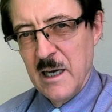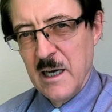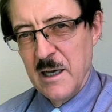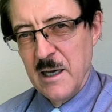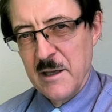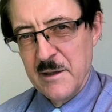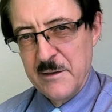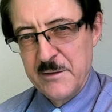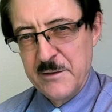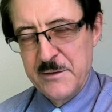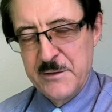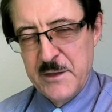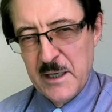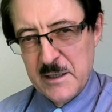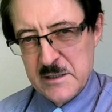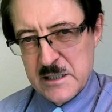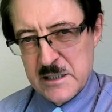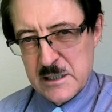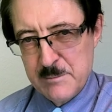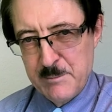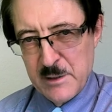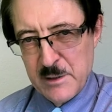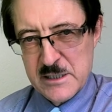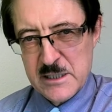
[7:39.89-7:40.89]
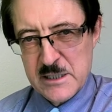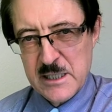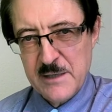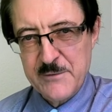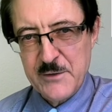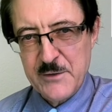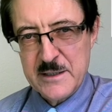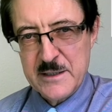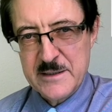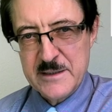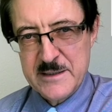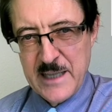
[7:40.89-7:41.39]
the
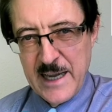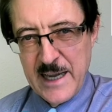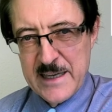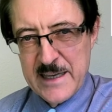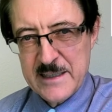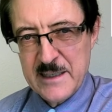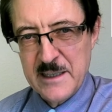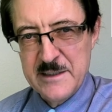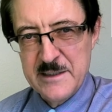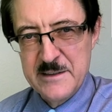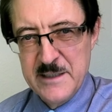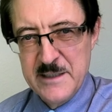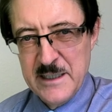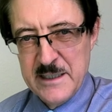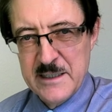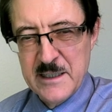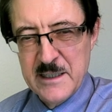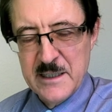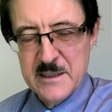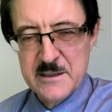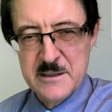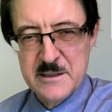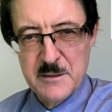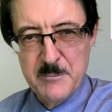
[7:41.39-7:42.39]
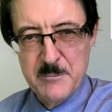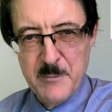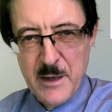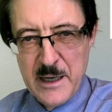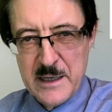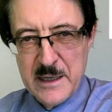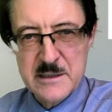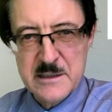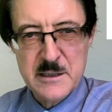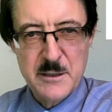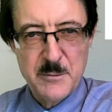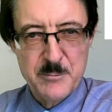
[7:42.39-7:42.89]
specific data needed to
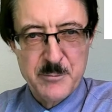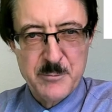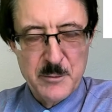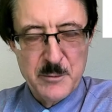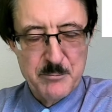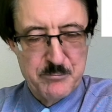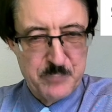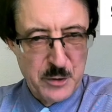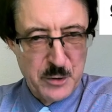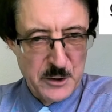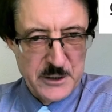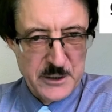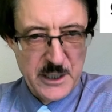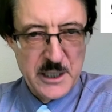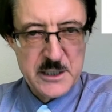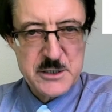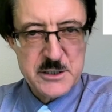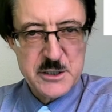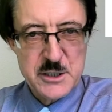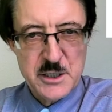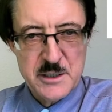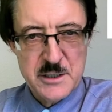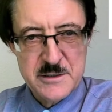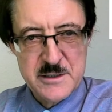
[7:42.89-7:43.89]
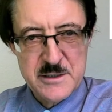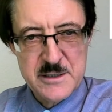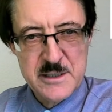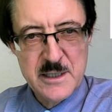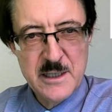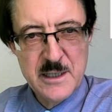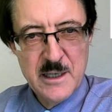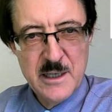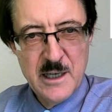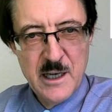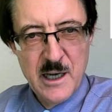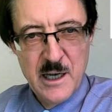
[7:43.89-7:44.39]
make the predictions
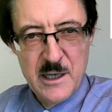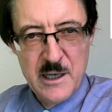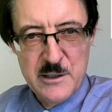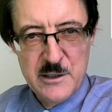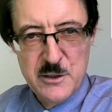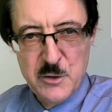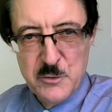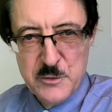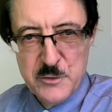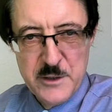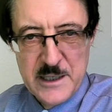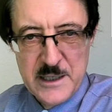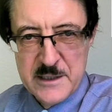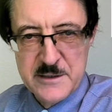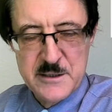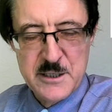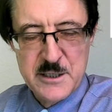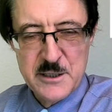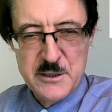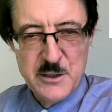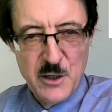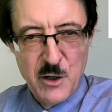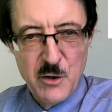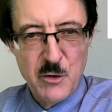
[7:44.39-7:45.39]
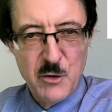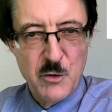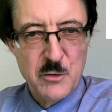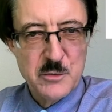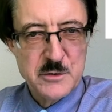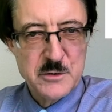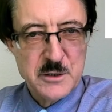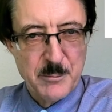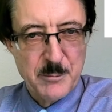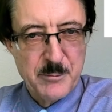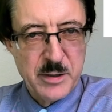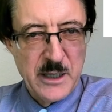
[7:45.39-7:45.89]
uh, you need to know
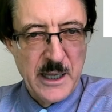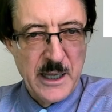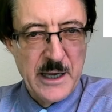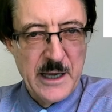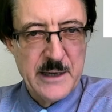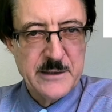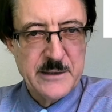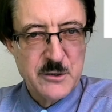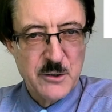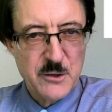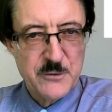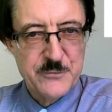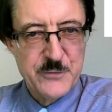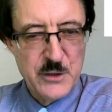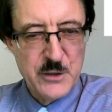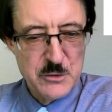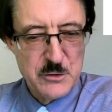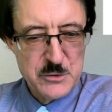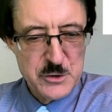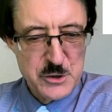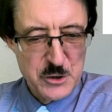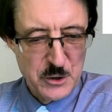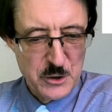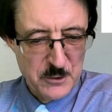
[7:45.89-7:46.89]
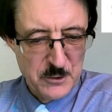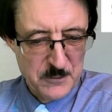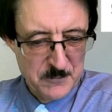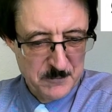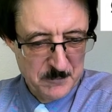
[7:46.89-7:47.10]
to plan your future.